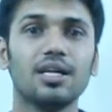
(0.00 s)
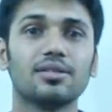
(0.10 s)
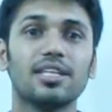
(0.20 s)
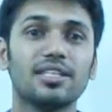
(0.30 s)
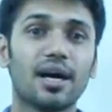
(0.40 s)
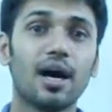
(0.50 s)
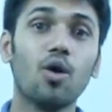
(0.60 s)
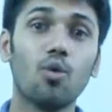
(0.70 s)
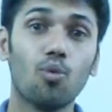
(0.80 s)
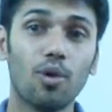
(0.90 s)
then the
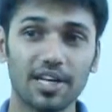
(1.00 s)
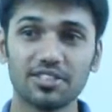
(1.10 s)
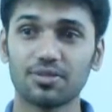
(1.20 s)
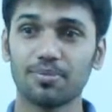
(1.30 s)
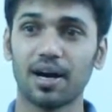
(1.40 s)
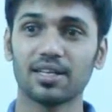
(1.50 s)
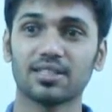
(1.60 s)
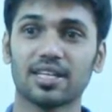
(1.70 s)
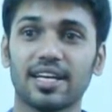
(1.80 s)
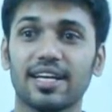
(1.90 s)
waste
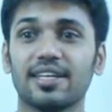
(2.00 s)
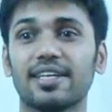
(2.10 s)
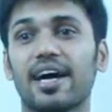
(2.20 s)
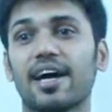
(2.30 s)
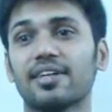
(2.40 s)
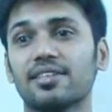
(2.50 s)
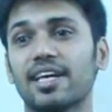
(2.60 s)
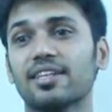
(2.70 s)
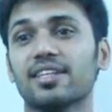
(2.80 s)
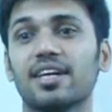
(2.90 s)
basket, and
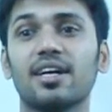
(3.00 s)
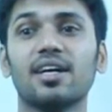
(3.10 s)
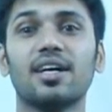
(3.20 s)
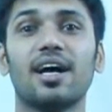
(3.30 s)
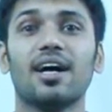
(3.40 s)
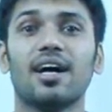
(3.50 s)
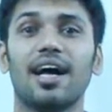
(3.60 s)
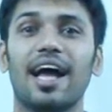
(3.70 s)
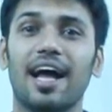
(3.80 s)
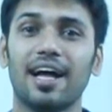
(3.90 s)
then the
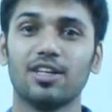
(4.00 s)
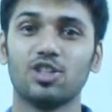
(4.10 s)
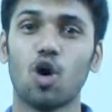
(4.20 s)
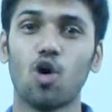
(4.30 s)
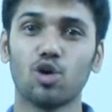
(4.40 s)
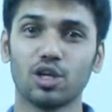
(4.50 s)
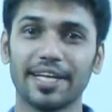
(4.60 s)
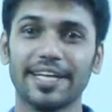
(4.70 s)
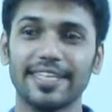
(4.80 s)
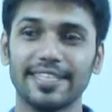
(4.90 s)

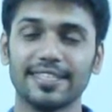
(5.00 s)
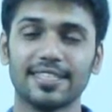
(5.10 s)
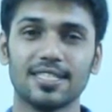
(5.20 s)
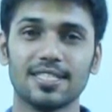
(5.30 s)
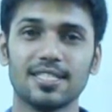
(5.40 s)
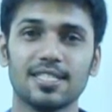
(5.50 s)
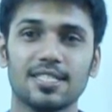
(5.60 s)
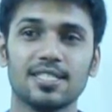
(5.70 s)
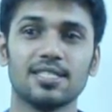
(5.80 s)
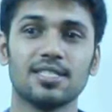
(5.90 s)
donkey.
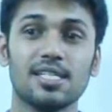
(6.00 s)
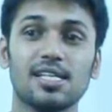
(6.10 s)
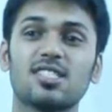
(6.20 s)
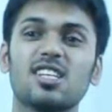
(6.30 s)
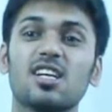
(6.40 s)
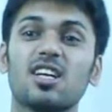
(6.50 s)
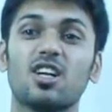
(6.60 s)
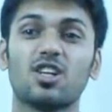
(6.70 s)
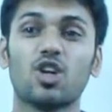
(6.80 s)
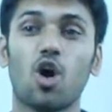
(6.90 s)
It's a
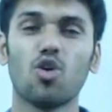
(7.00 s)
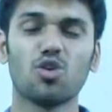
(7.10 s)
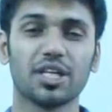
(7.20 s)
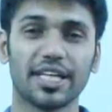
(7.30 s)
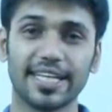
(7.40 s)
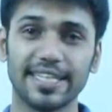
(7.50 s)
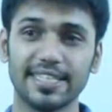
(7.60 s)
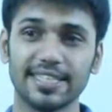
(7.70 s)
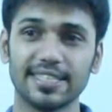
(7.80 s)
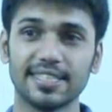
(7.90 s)
donkey,
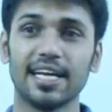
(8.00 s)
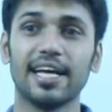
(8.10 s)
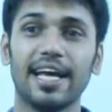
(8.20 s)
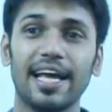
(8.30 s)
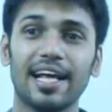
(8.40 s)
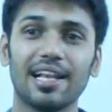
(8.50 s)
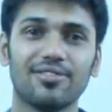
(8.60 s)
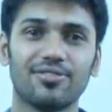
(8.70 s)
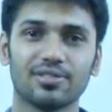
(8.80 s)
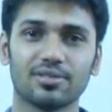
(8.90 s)

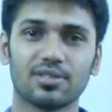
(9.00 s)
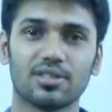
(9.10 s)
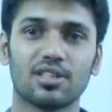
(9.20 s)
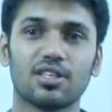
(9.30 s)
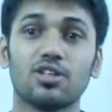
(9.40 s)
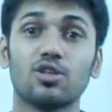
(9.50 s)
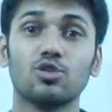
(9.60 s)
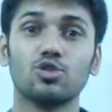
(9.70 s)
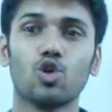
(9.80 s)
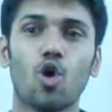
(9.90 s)
elephant,
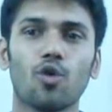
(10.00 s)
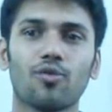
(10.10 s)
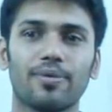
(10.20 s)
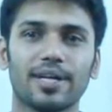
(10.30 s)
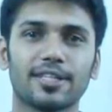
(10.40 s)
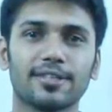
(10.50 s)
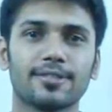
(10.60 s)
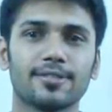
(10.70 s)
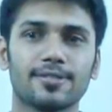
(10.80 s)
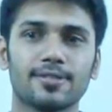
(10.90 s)
dolphin,
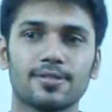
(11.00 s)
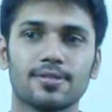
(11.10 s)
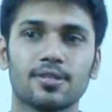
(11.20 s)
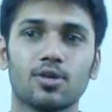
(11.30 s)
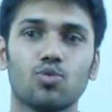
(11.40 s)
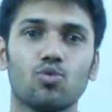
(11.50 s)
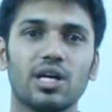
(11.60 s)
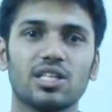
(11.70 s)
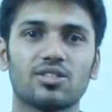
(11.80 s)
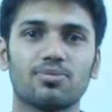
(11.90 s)

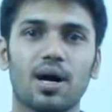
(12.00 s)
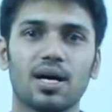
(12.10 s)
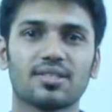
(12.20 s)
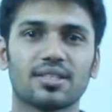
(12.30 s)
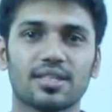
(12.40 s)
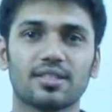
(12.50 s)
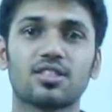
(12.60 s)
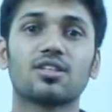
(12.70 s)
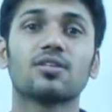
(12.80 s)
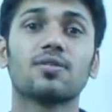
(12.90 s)
waste
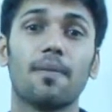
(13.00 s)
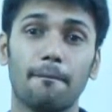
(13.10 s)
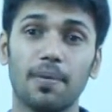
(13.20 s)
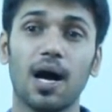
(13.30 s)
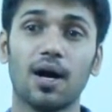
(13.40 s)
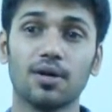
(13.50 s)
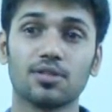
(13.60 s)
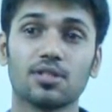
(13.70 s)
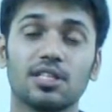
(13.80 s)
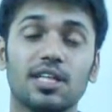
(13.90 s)
basket,
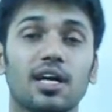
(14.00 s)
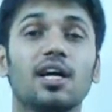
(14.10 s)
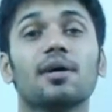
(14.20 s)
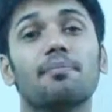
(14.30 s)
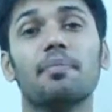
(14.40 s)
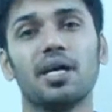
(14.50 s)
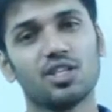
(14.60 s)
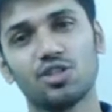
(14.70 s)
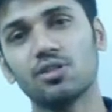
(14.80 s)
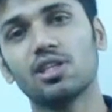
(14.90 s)
mouse. Yeah, make
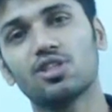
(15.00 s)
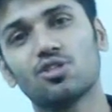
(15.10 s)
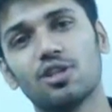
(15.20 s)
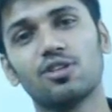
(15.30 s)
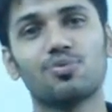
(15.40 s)
sure the students